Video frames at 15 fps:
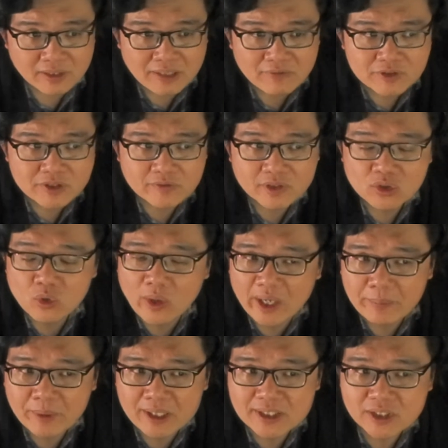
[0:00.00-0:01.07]
levels of the
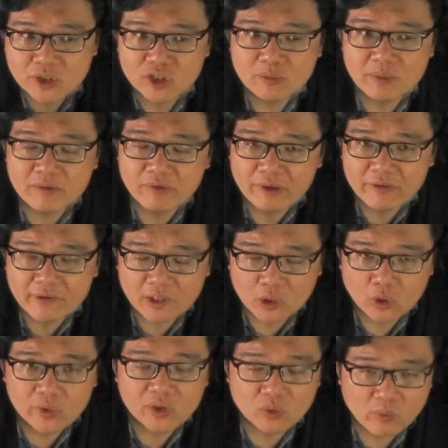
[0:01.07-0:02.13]
quiet parts are going to be very, very
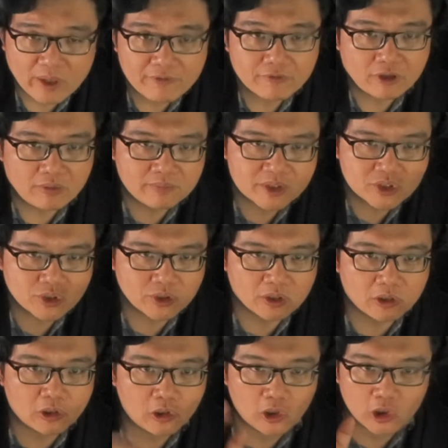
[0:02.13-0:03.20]
low. The waveform is going to
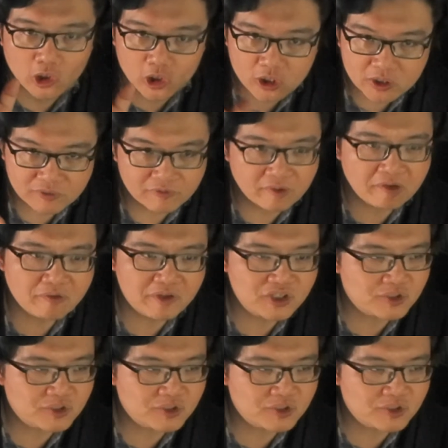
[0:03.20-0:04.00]
look very, very